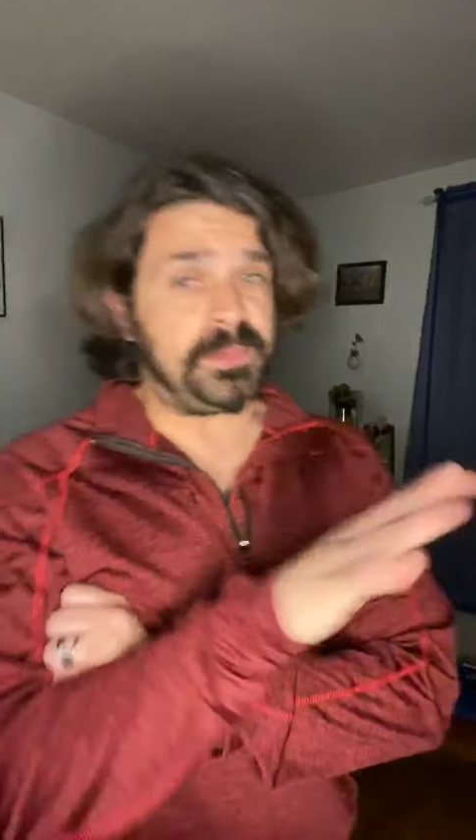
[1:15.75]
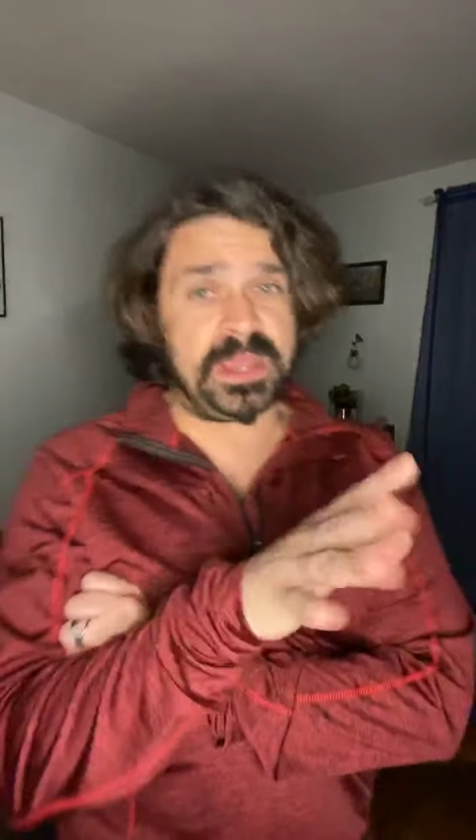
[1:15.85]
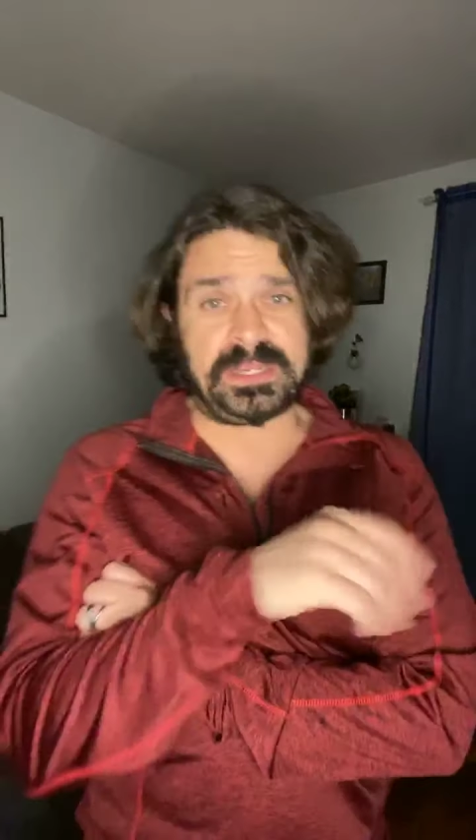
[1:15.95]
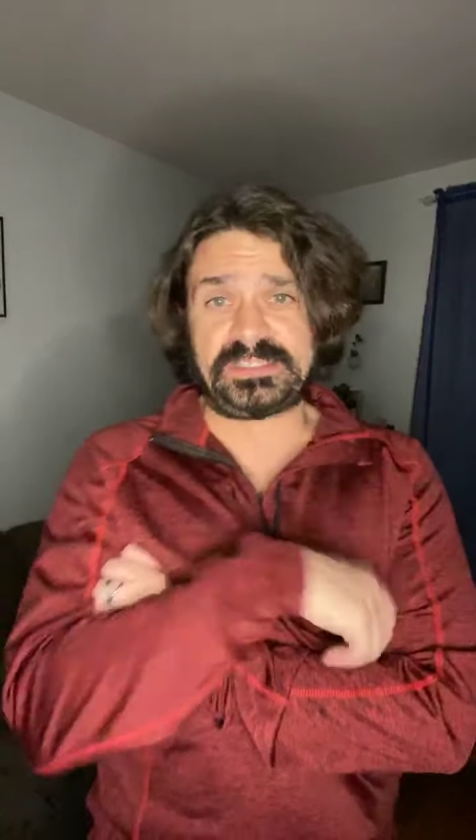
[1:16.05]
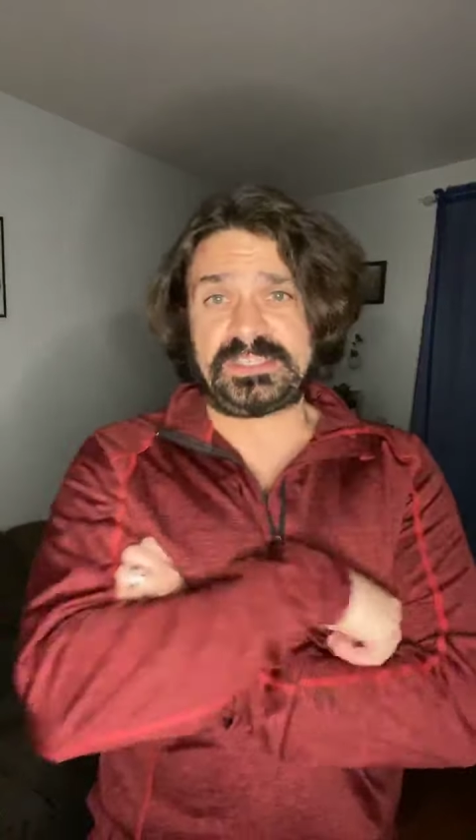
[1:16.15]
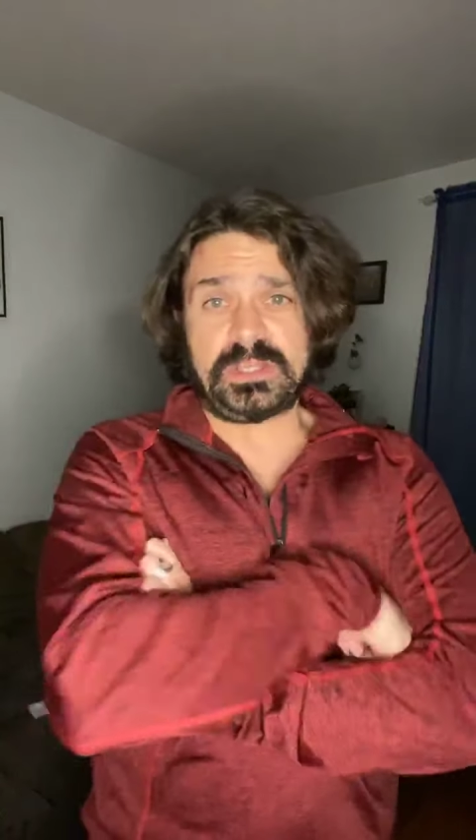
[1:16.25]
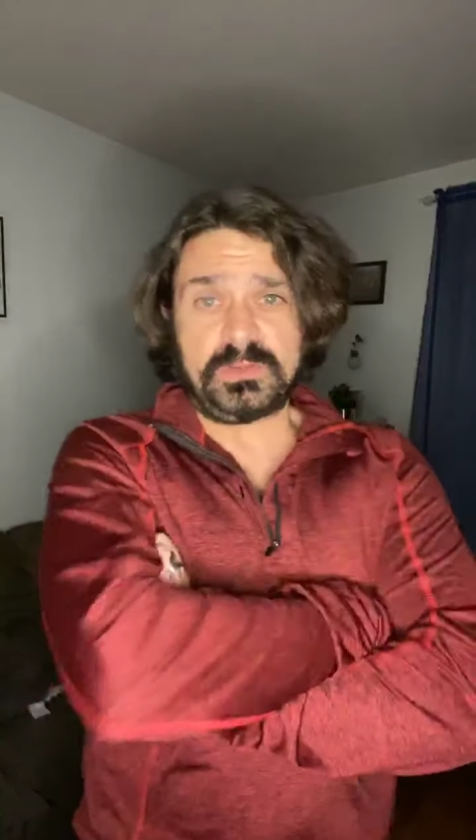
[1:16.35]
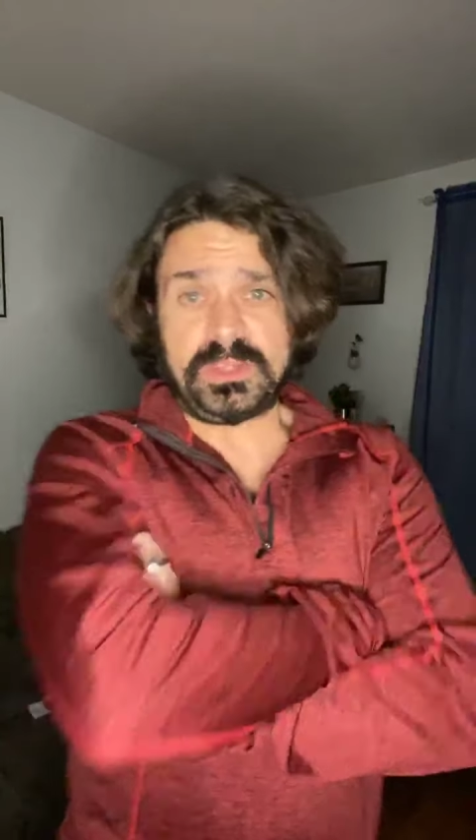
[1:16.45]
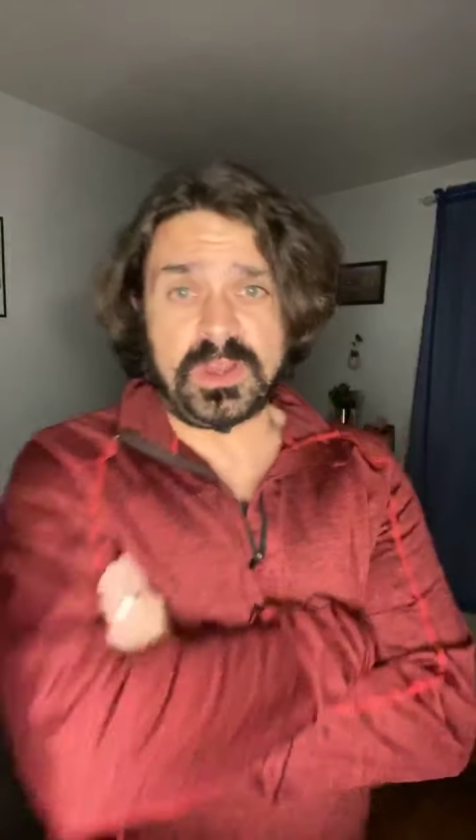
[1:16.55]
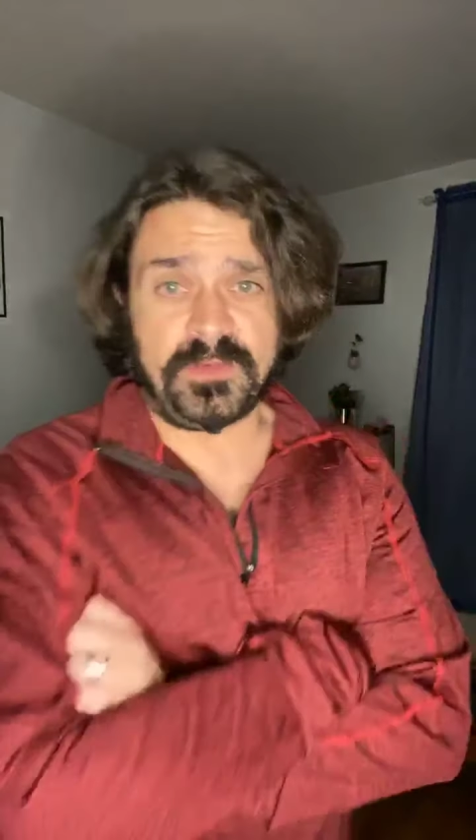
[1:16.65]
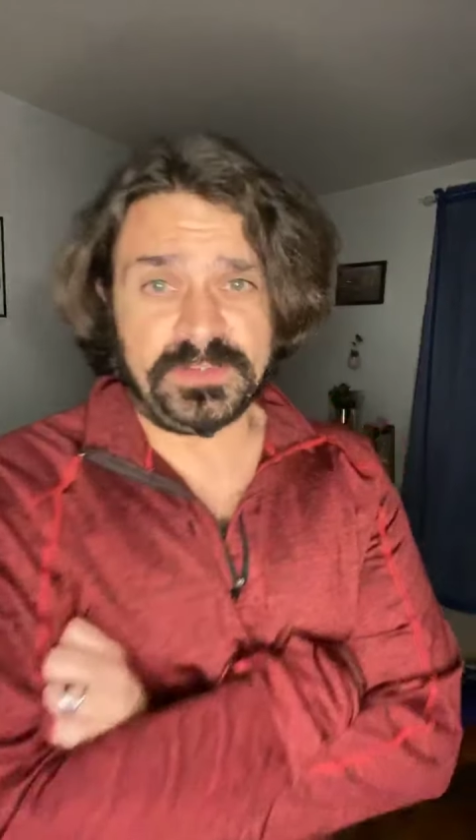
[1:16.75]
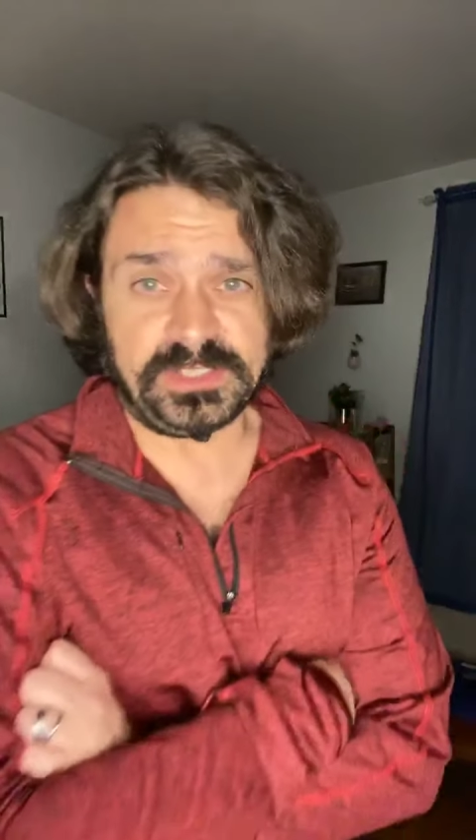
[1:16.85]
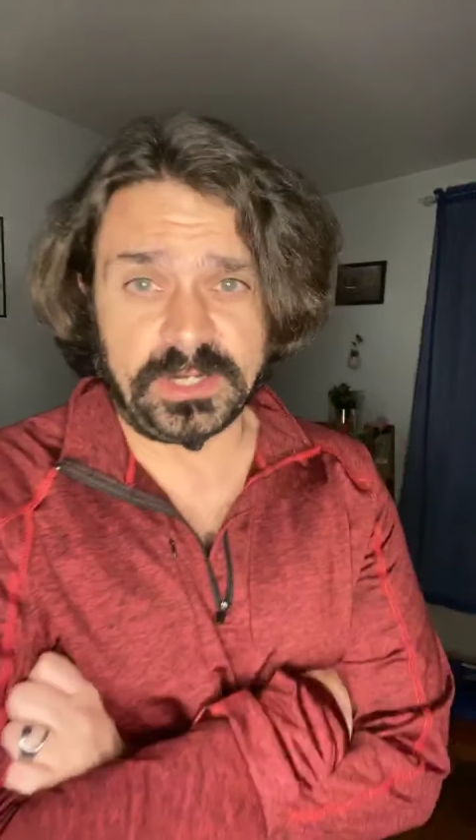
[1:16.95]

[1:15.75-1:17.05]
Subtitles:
man, I see you in the office.